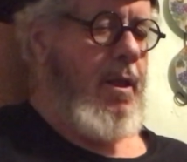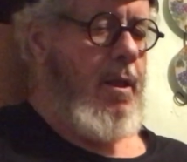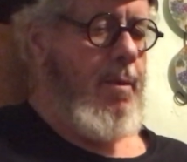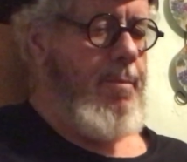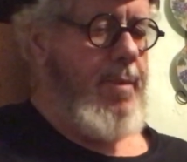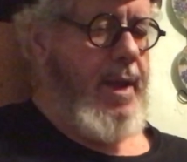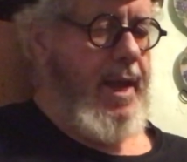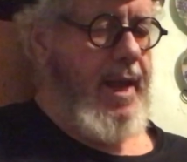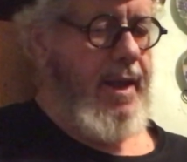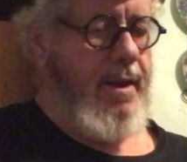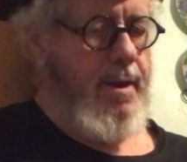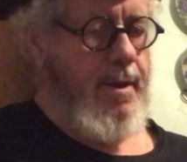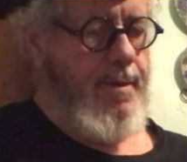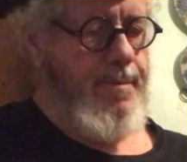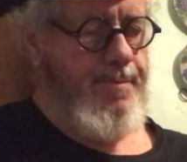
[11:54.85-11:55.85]

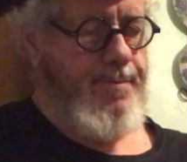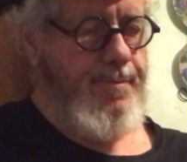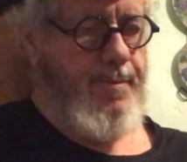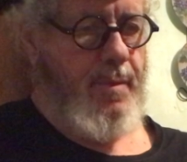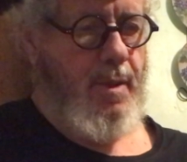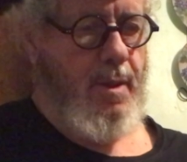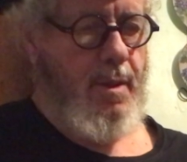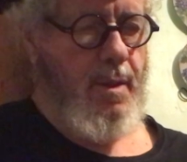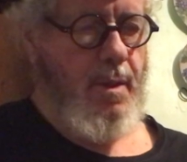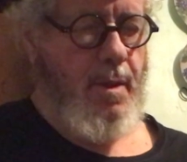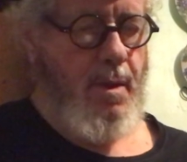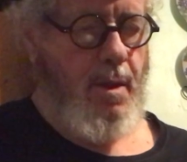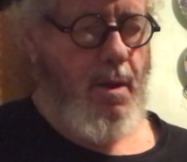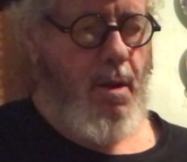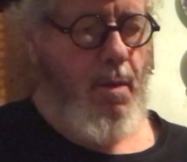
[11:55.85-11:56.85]
made,
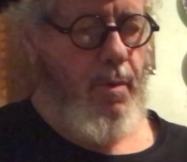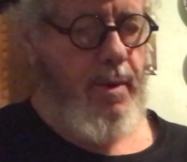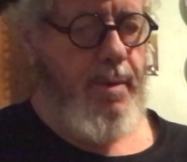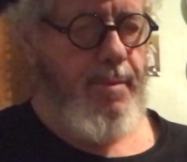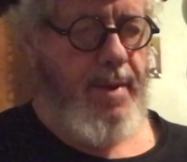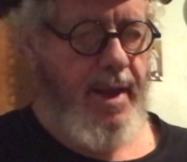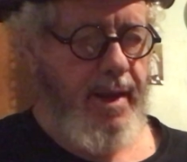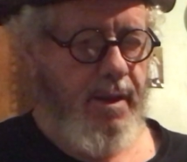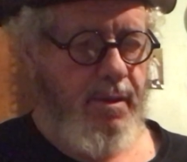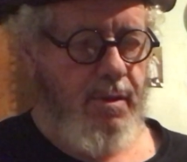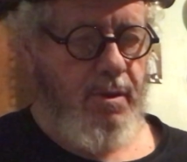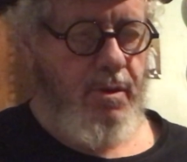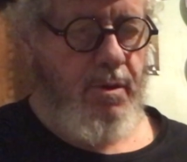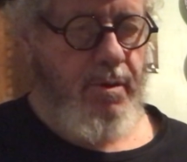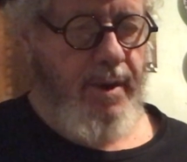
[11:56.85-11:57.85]
what would it make?
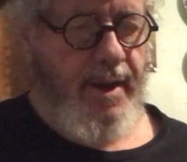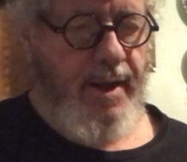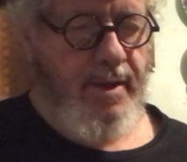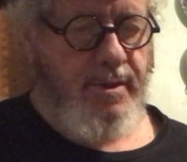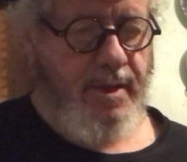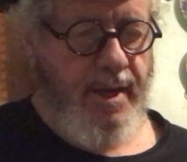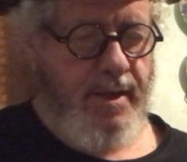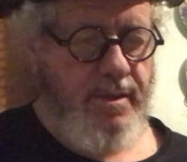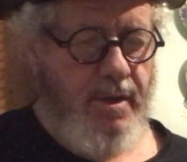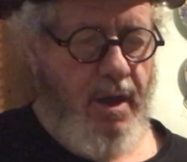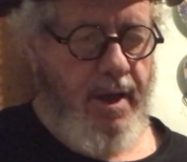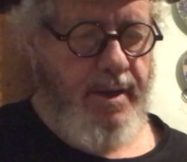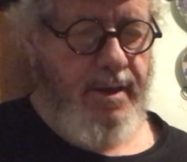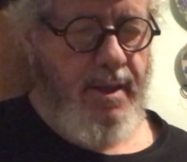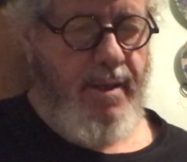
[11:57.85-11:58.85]
3, 6,
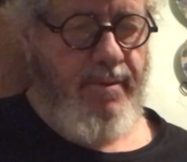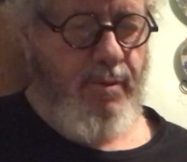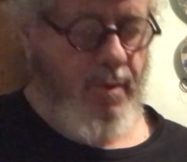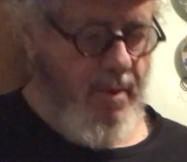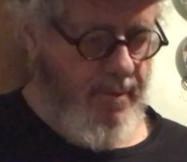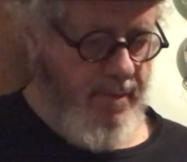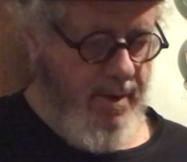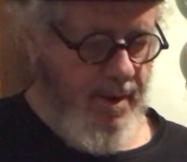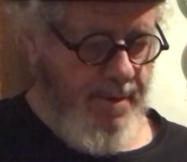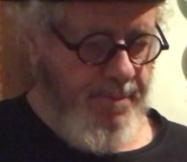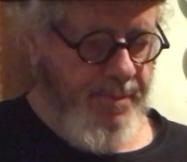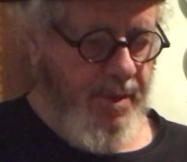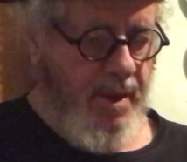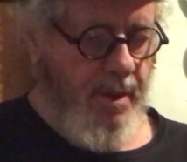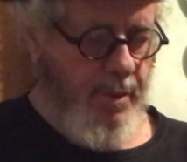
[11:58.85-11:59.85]
9, 10, 11, 12,
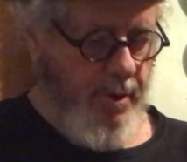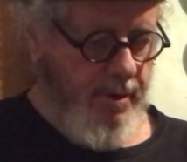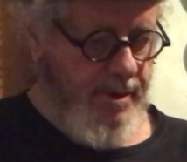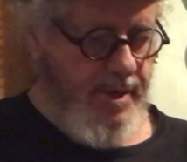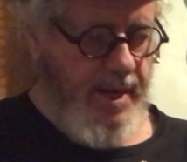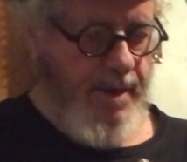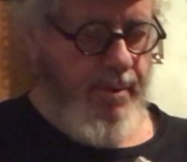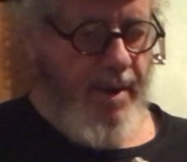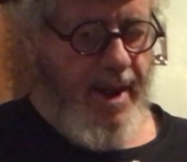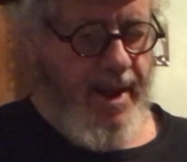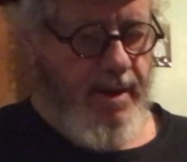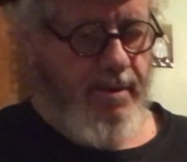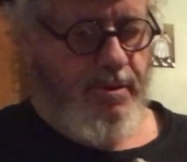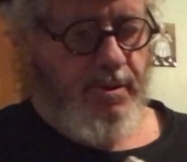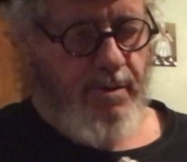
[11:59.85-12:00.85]
13 rounds